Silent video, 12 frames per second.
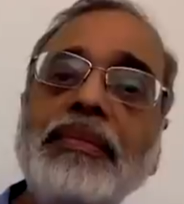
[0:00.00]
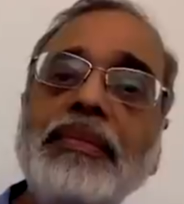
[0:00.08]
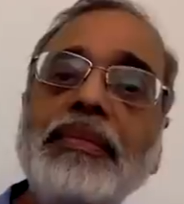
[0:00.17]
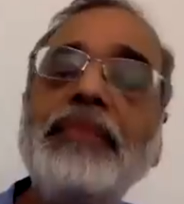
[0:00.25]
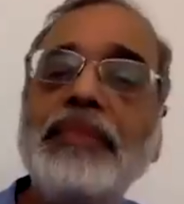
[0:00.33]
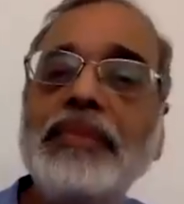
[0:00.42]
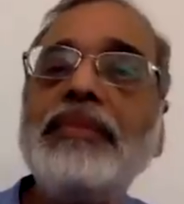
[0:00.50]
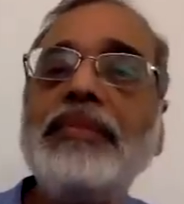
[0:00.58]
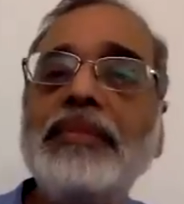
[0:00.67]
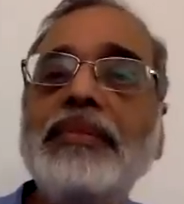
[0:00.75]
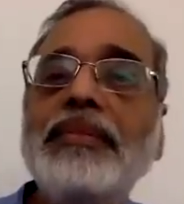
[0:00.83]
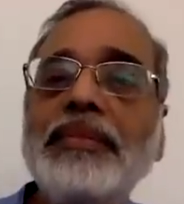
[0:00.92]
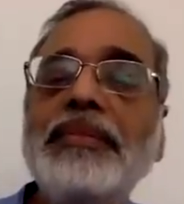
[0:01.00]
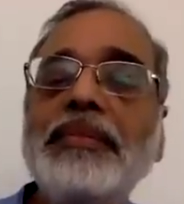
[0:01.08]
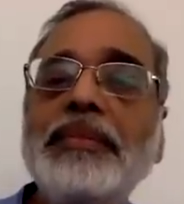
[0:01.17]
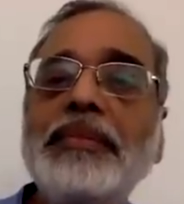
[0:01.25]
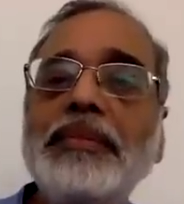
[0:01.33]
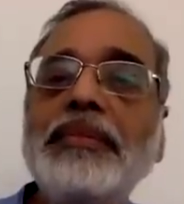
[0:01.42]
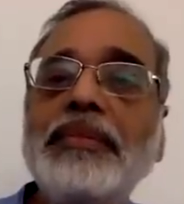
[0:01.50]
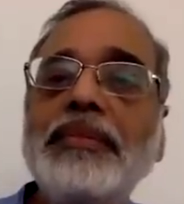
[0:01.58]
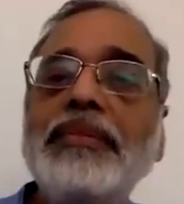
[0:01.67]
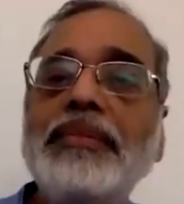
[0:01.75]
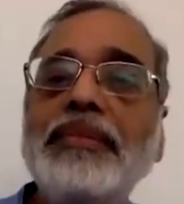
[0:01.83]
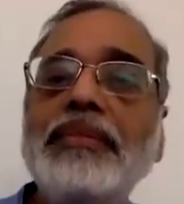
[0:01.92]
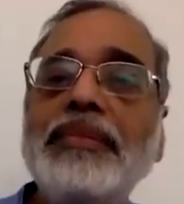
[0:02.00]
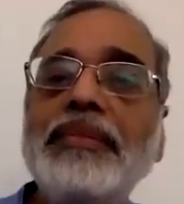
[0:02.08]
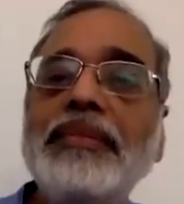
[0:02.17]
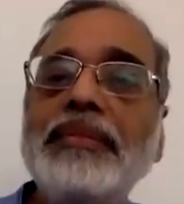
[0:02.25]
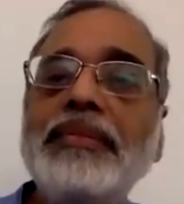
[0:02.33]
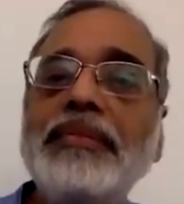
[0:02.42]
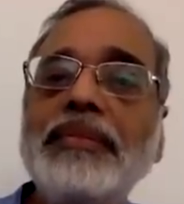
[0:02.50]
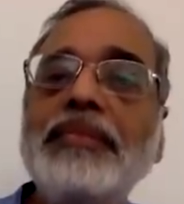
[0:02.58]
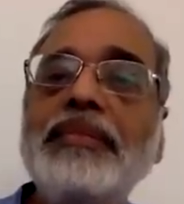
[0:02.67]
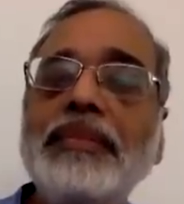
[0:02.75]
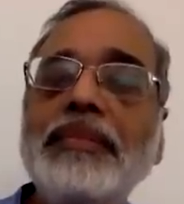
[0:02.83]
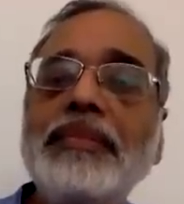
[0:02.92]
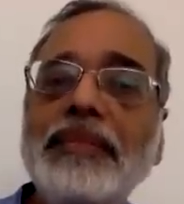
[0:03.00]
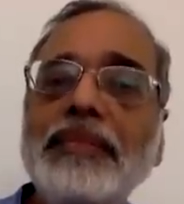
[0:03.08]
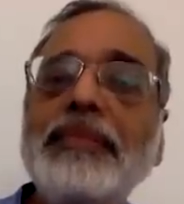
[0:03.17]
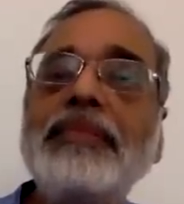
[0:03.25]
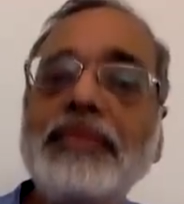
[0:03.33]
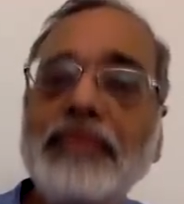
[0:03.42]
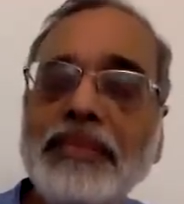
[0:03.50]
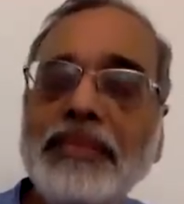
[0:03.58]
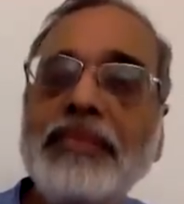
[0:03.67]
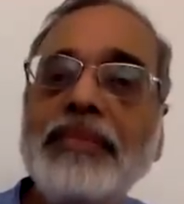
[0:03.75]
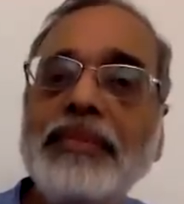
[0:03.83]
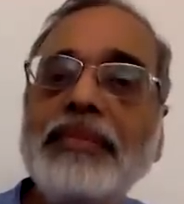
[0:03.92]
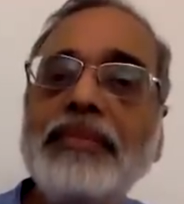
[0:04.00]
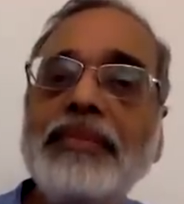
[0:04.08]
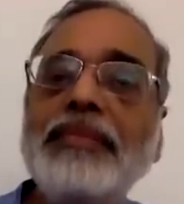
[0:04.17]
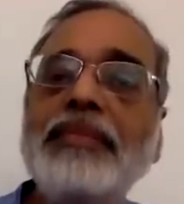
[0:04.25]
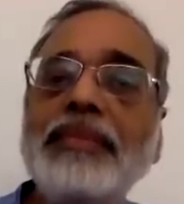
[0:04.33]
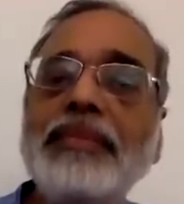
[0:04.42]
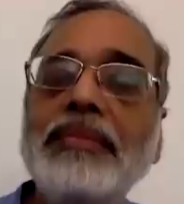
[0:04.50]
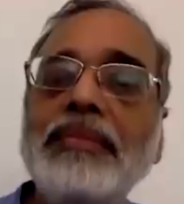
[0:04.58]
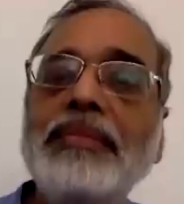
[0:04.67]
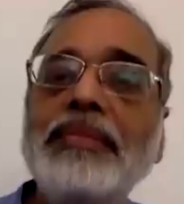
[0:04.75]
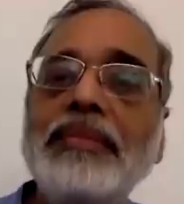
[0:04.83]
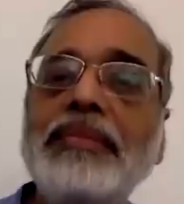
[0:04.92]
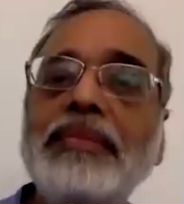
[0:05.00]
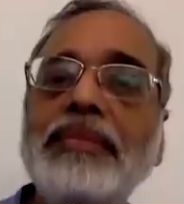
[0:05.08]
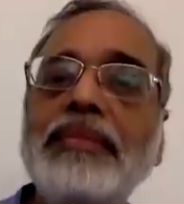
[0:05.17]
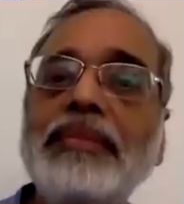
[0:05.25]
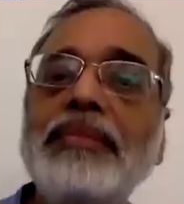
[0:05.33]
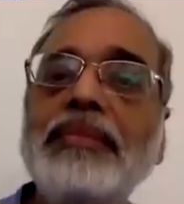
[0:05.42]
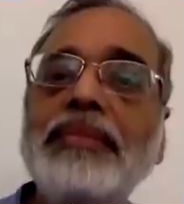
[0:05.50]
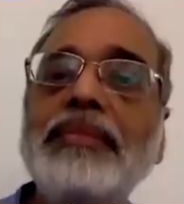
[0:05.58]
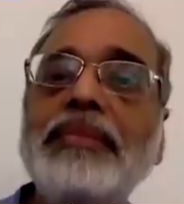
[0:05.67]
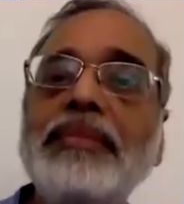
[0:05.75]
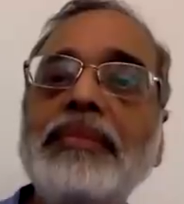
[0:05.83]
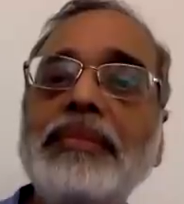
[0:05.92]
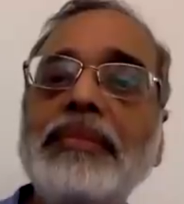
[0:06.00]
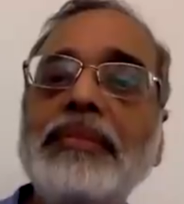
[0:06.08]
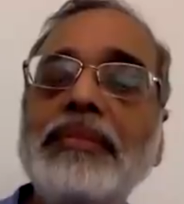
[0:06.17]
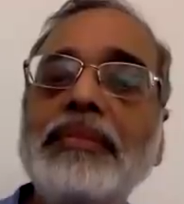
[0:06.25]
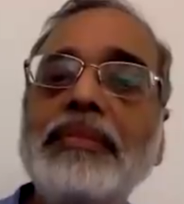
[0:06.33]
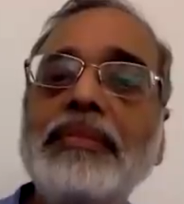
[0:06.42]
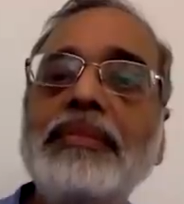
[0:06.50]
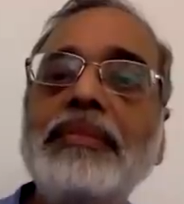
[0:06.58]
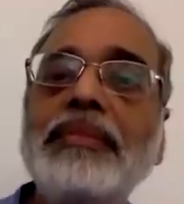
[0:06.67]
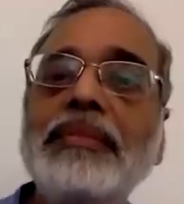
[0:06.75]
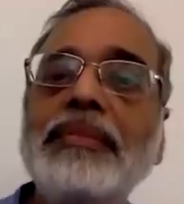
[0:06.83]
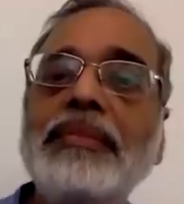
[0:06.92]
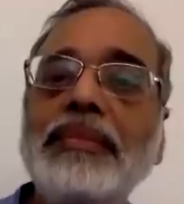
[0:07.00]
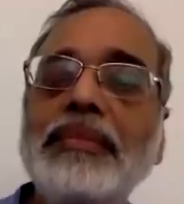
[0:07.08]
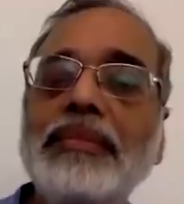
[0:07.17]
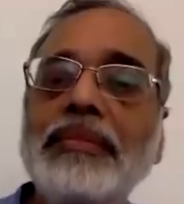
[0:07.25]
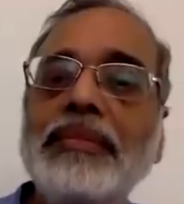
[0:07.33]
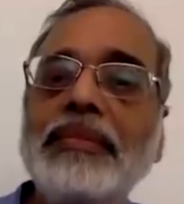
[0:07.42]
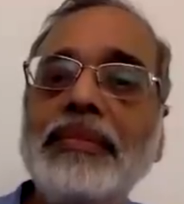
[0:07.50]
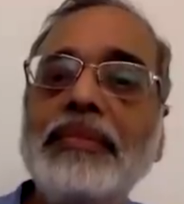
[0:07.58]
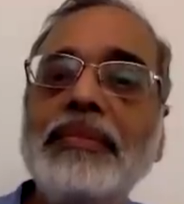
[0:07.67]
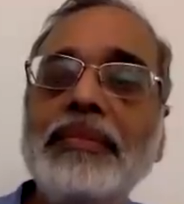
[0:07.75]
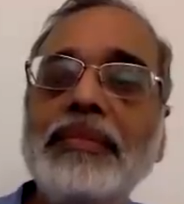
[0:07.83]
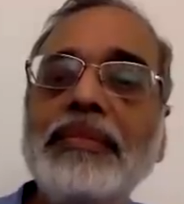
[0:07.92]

This person isn't speaking.